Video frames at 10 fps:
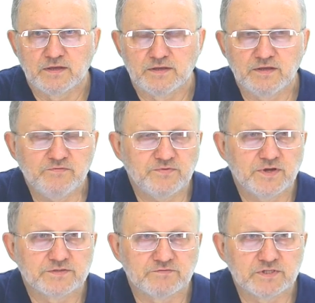If
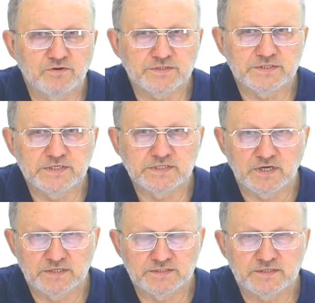the velocity is
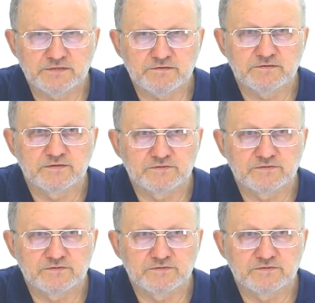constant,